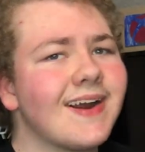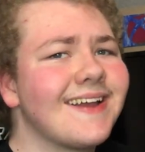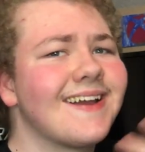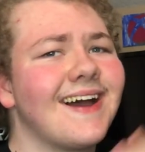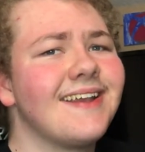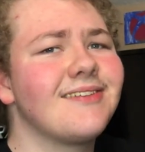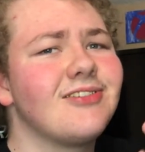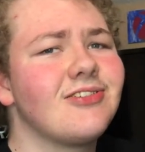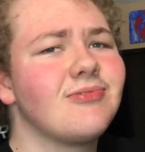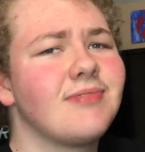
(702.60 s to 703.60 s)
kind of
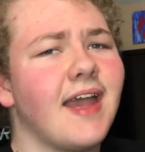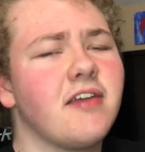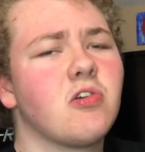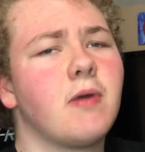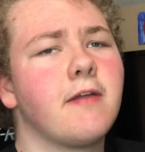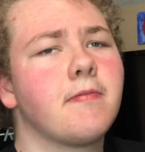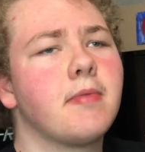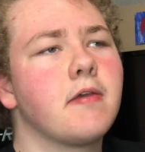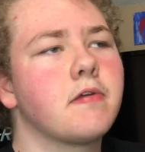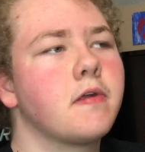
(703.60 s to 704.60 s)
just takes away from
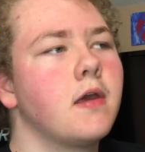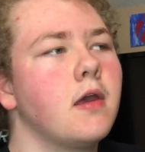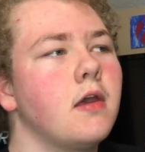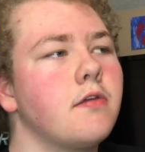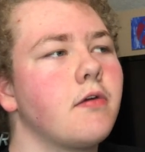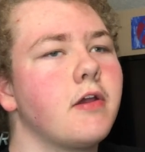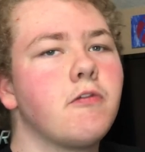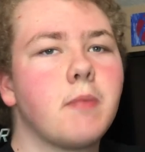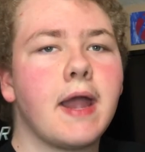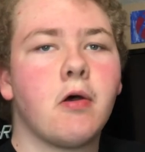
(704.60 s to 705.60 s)
this. So
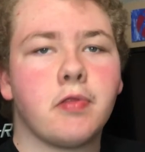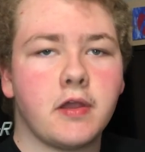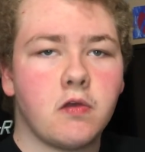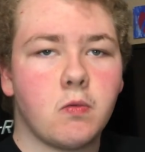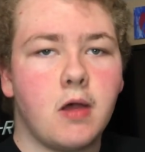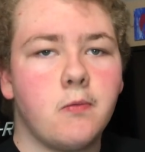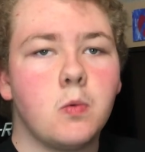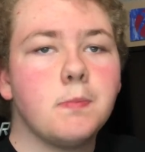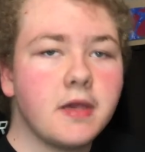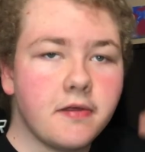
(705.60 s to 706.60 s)
here's my whole thing as well.
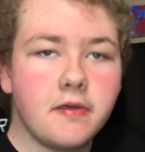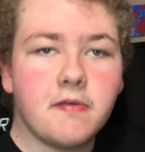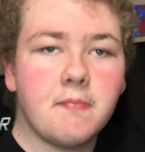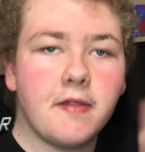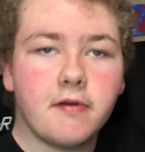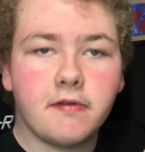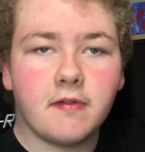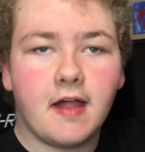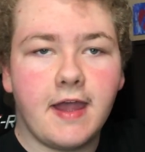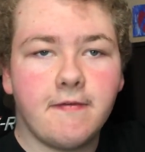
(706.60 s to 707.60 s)
Because his mother is
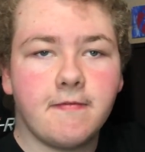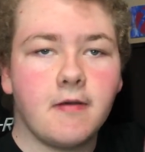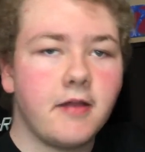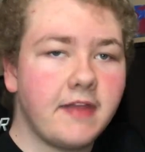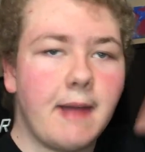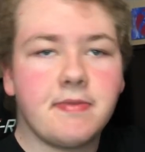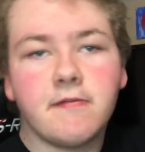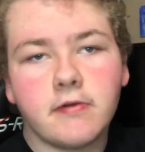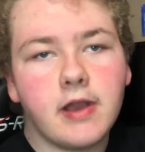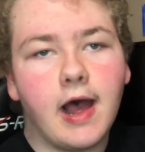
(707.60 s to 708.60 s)
alive,
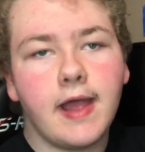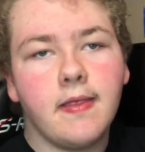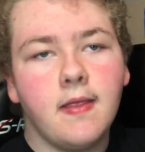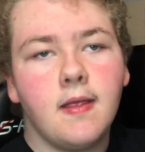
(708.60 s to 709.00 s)
adoptive or not,